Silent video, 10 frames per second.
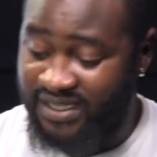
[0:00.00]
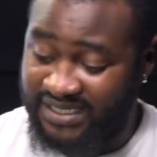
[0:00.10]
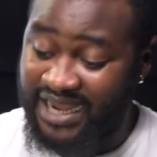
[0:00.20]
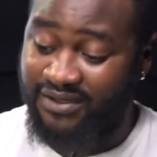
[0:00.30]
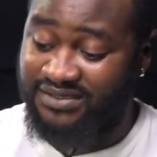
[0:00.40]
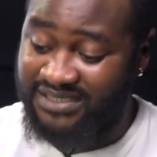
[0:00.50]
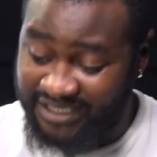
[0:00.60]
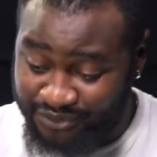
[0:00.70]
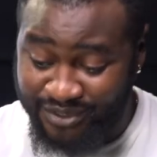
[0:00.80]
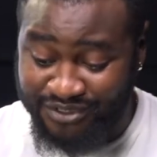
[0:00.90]
Now,
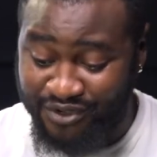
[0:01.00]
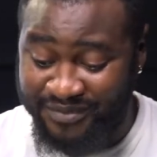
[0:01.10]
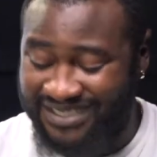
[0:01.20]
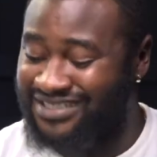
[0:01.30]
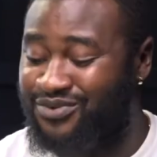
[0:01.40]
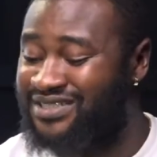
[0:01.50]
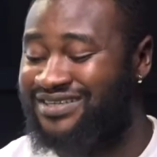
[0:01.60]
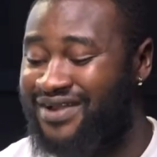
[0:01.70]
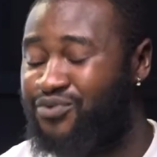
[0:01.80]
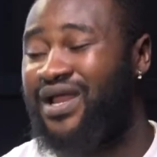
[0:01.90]
this one is coming. This one is
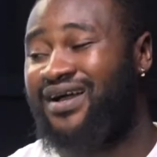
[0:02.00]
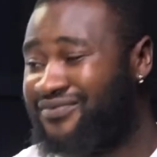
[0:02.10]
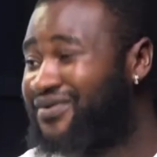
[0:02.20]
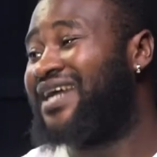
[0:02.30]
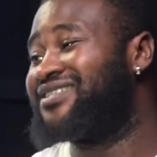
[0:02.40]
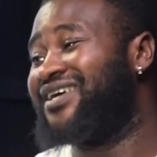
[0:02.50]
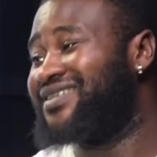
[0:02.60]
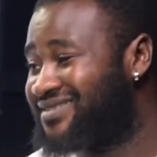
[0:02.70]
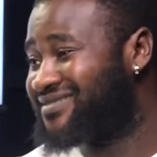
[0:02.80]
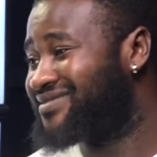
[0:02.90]
irregular for
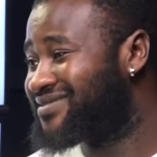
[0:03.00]
Nigerians.